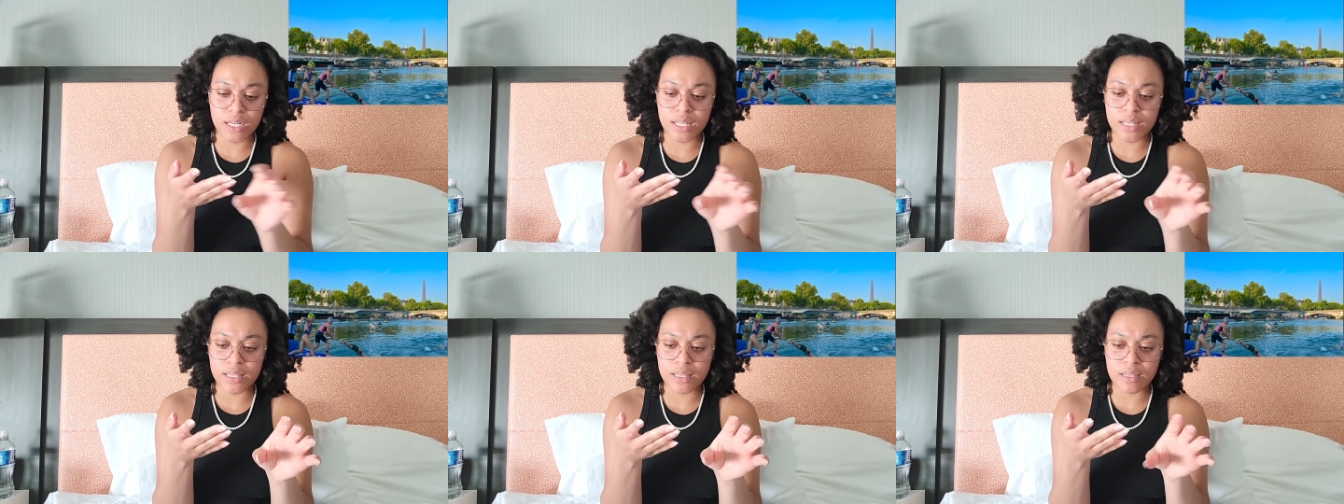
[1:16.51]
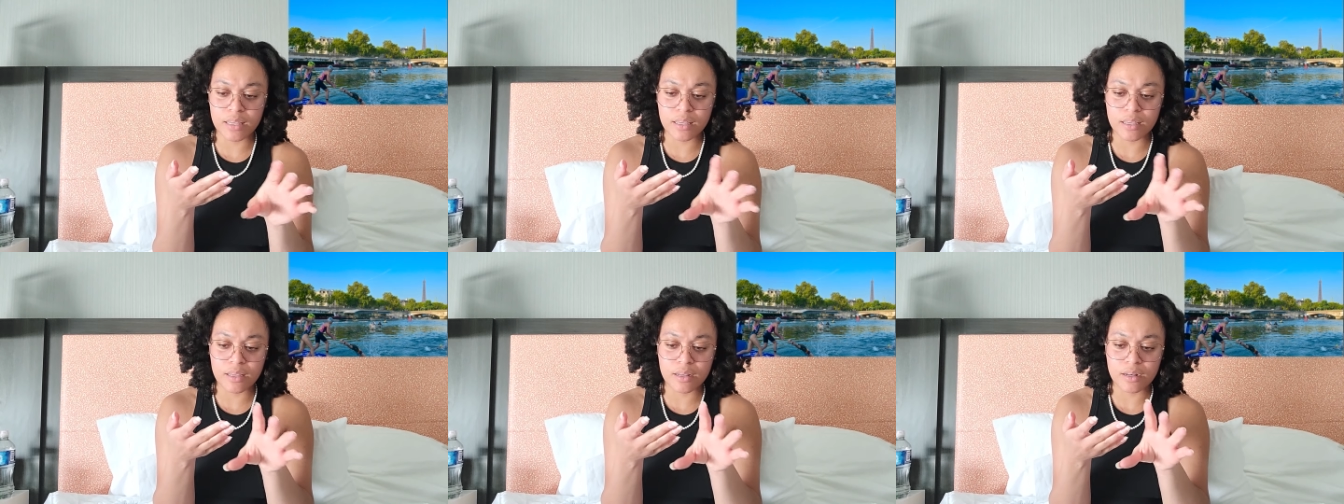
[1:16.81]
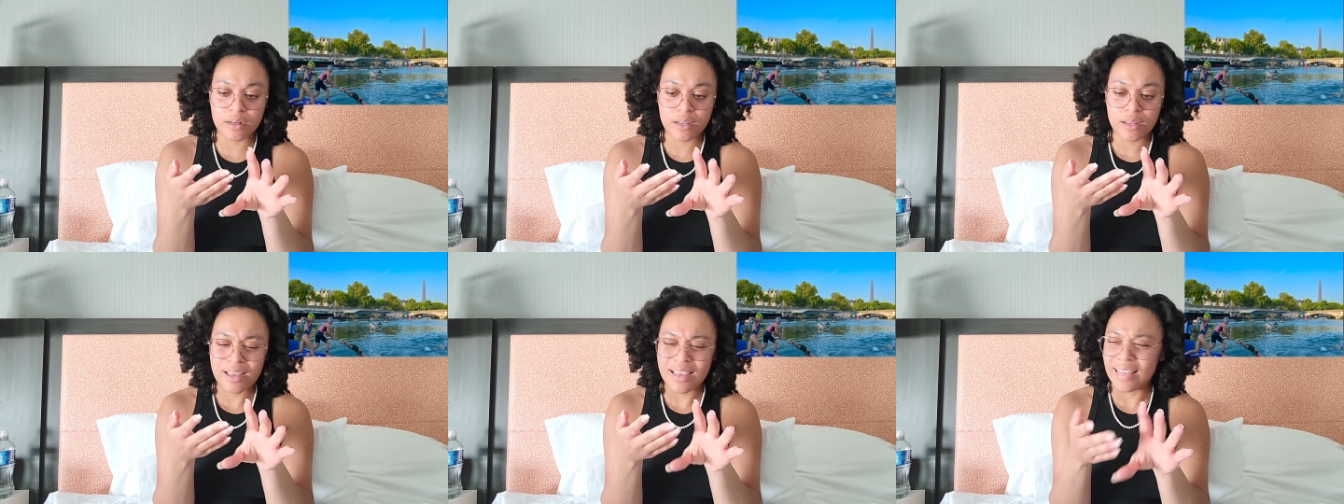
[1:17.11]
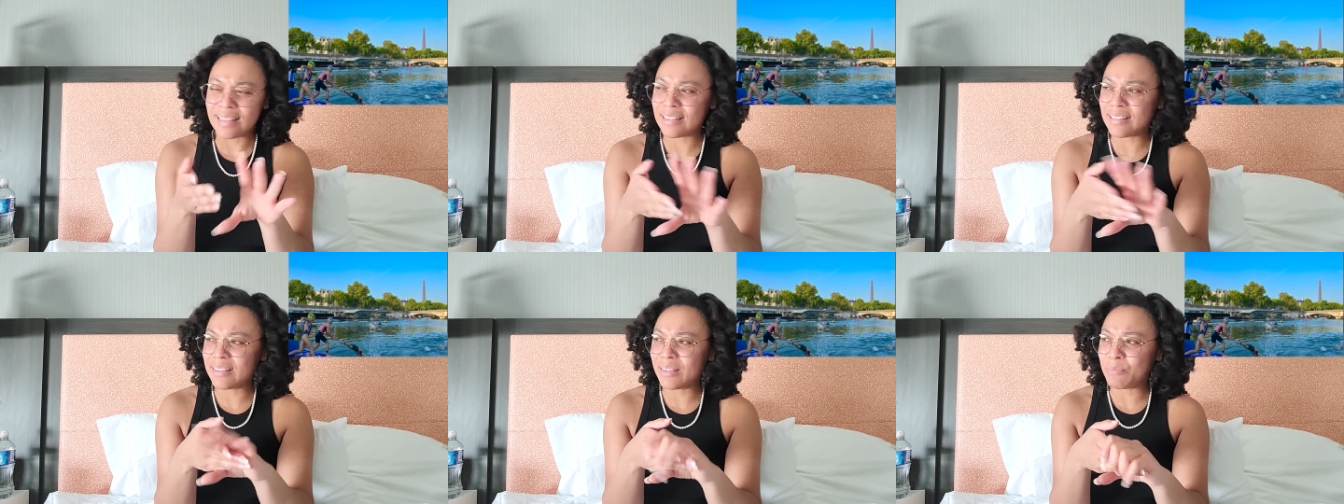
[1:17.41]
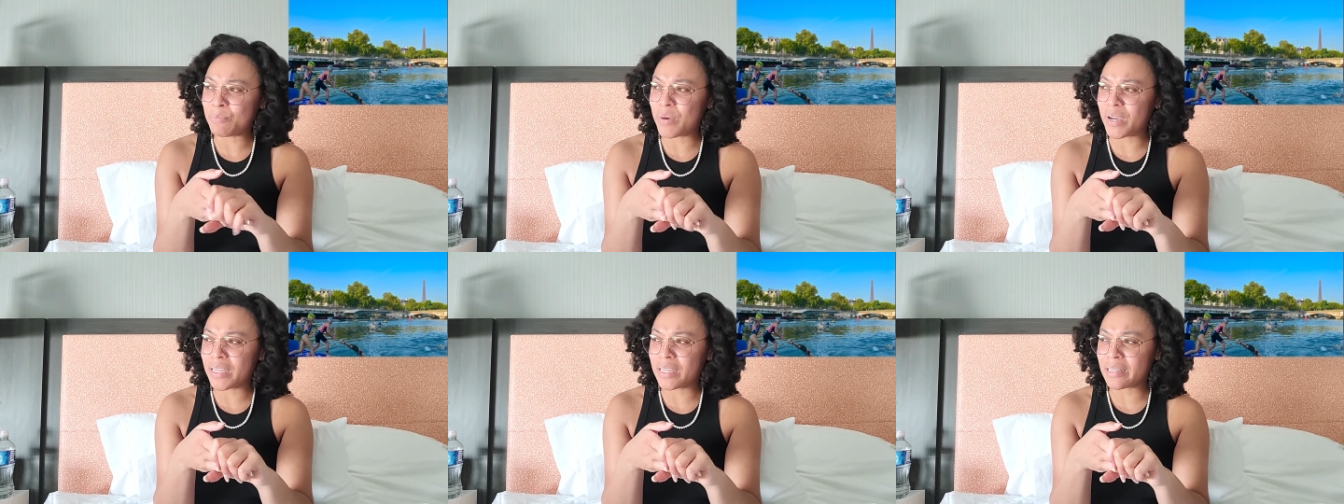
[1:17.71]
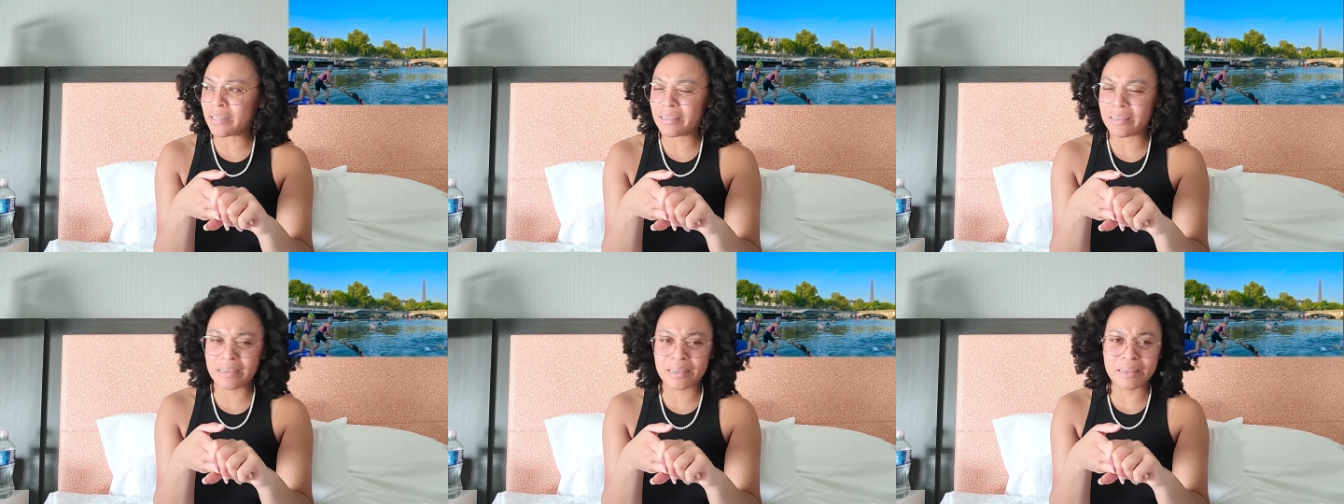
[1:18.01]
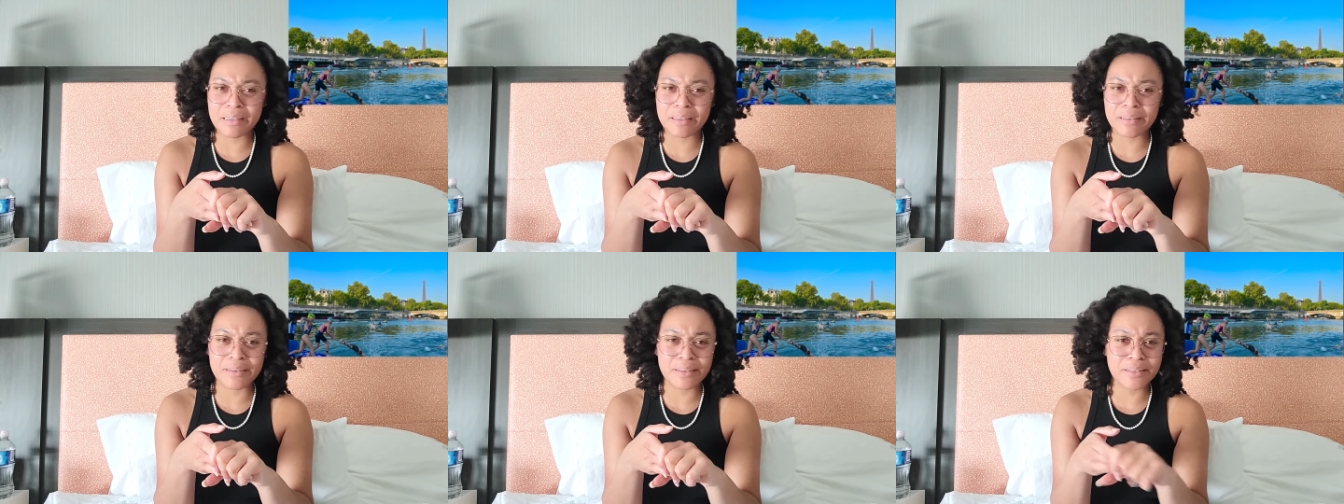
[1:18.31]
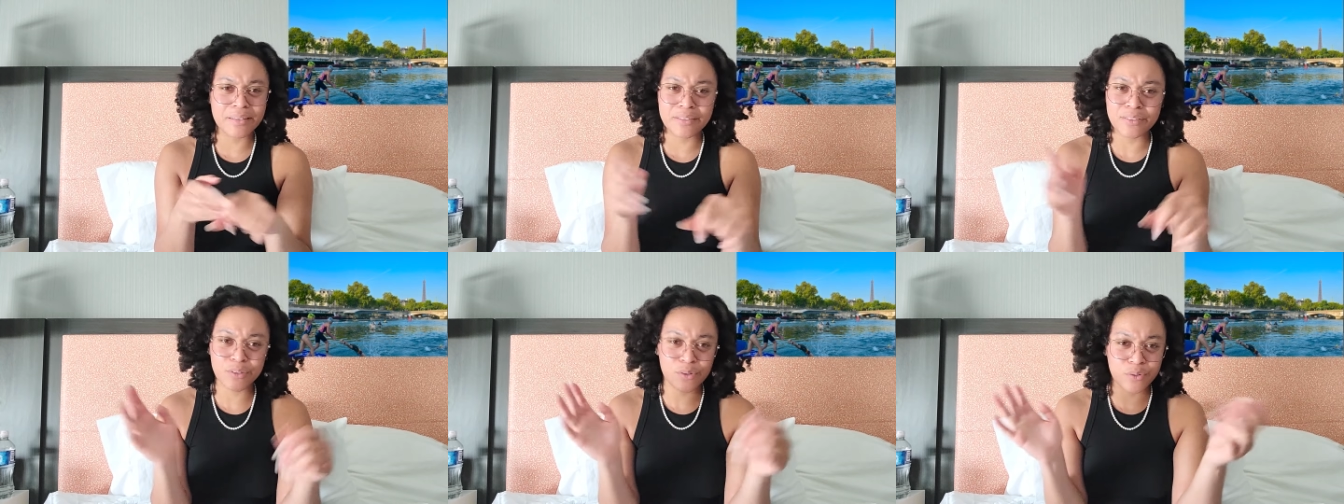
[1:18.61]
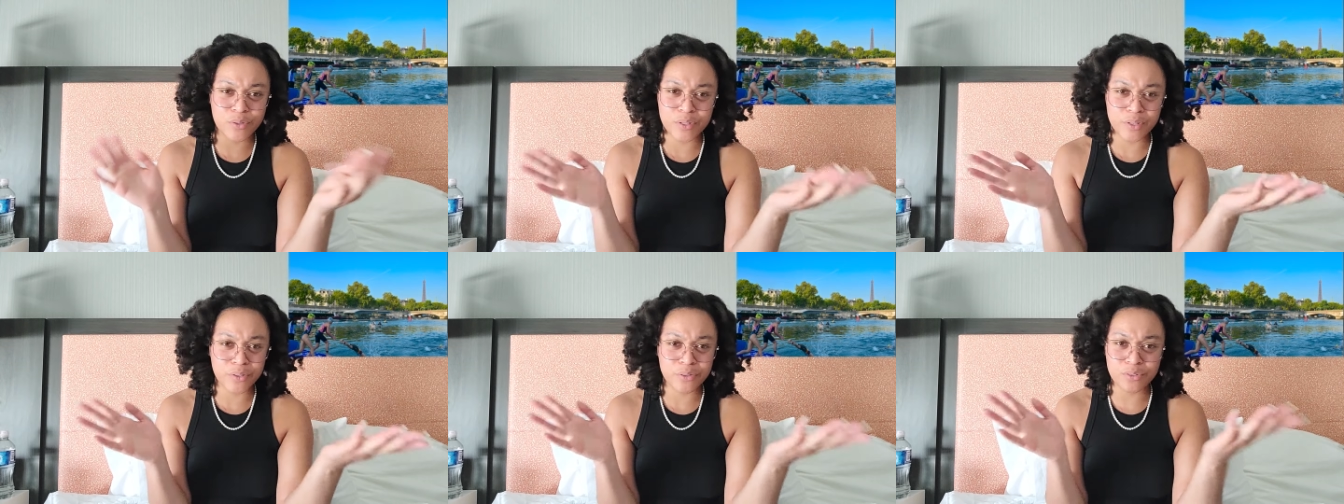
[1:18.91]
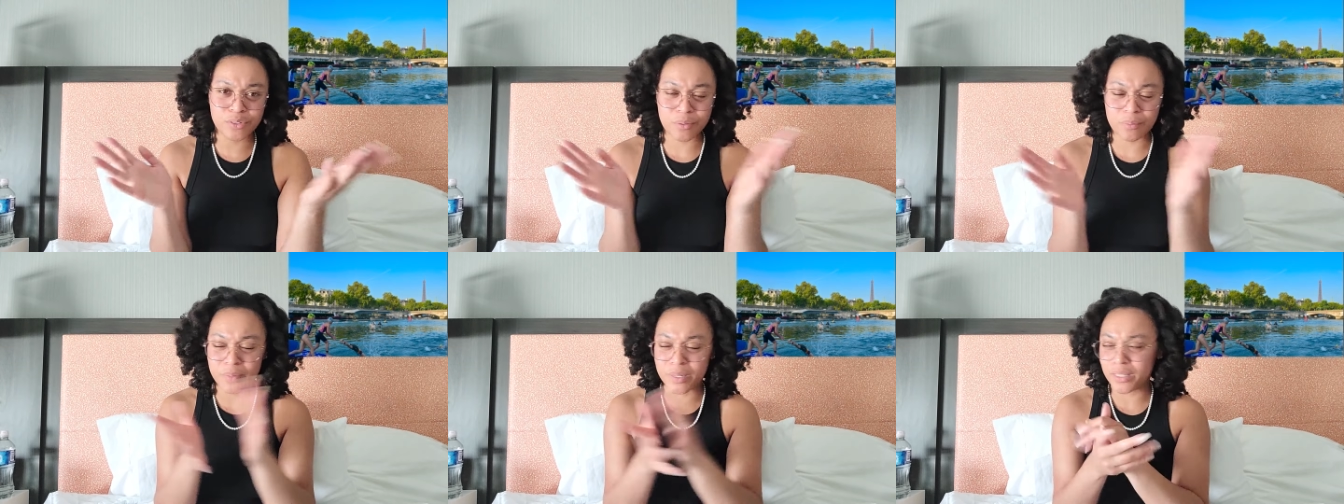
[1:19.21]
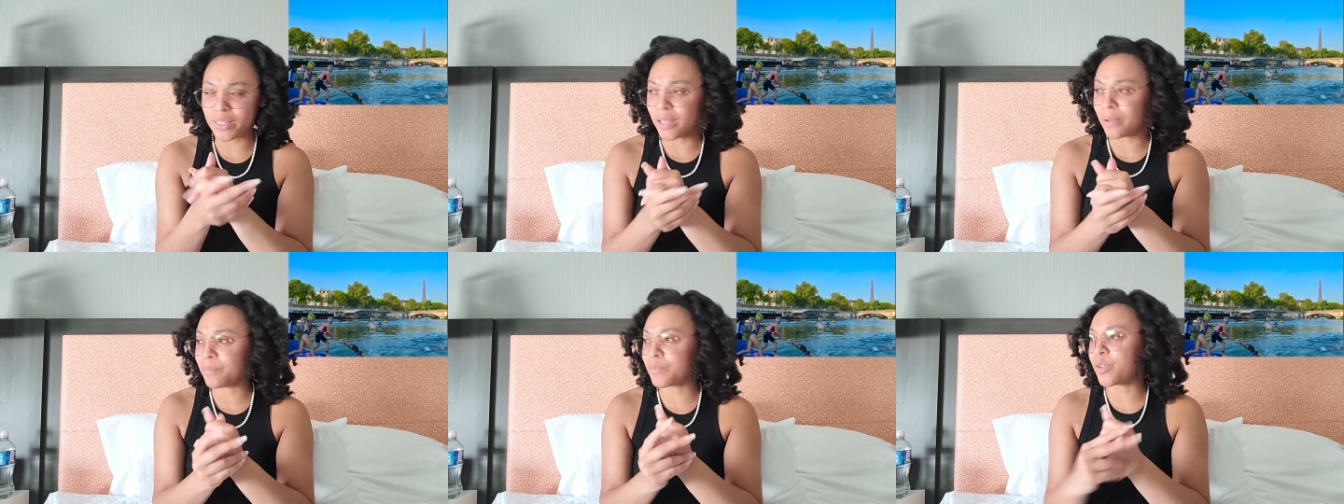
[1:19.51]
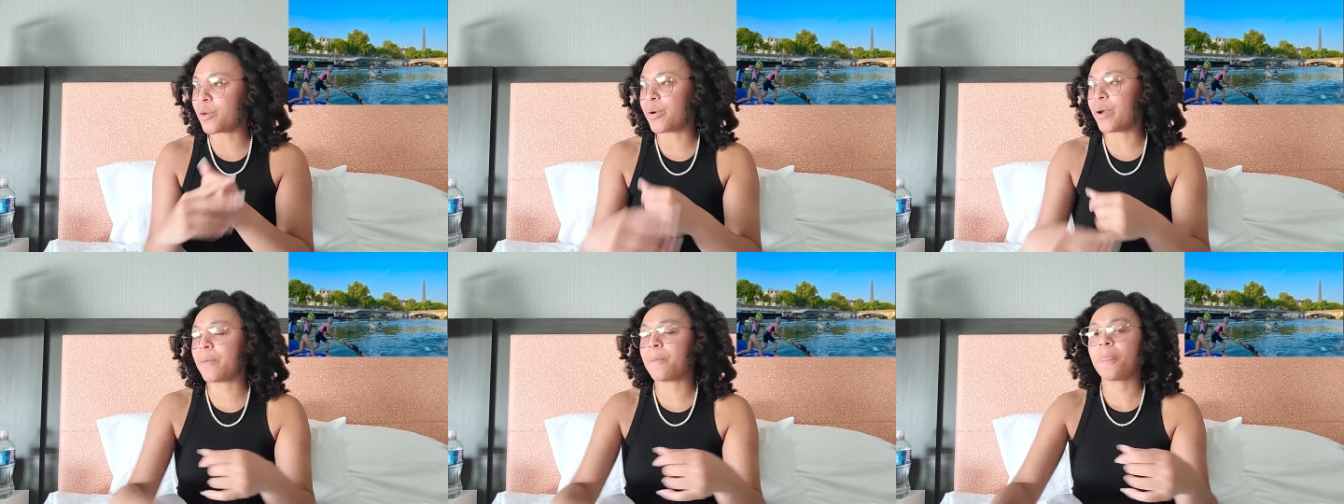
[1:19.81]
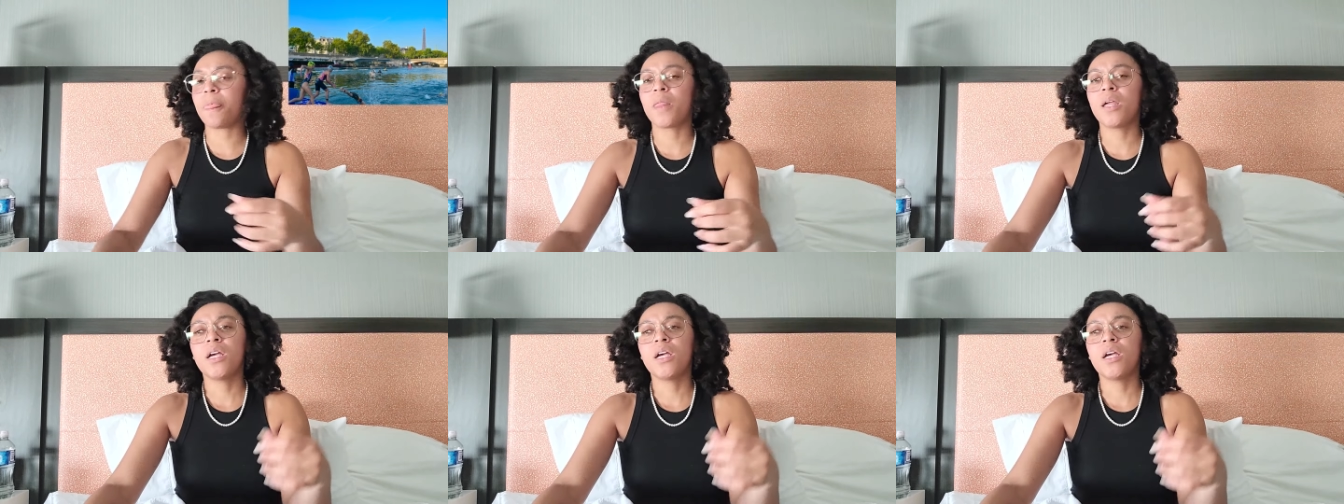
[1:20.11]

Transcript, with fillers: And then I think they bike again and then they're done or something like that. All right.